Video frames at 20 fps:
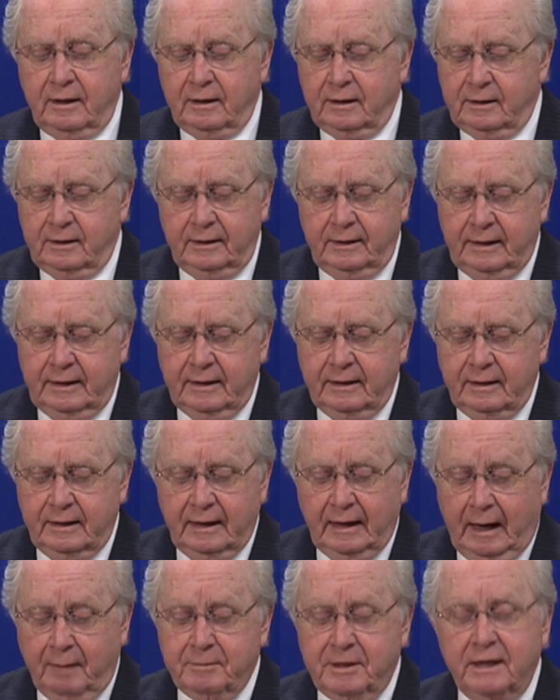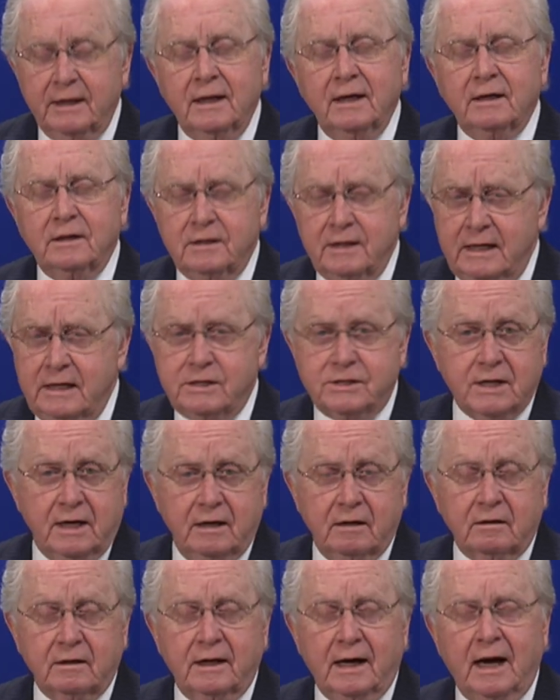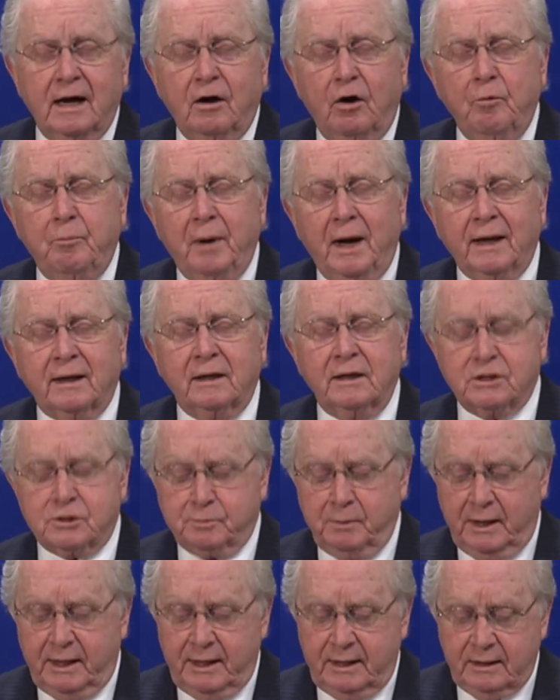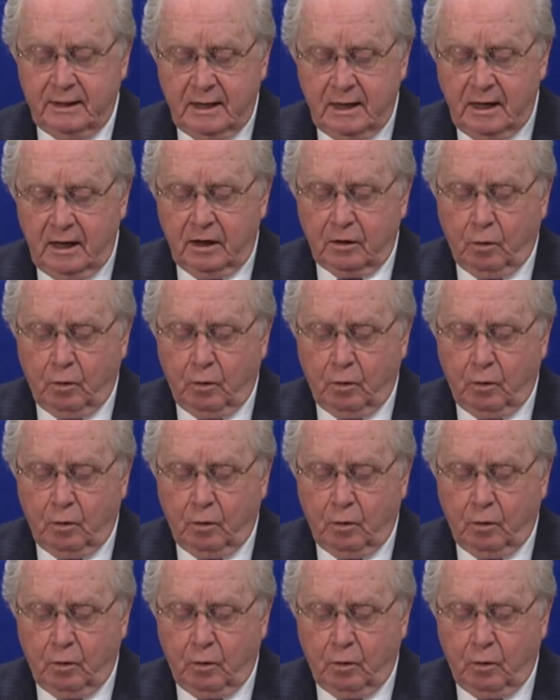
uh, in I mean in detail and I hope I can explain uh,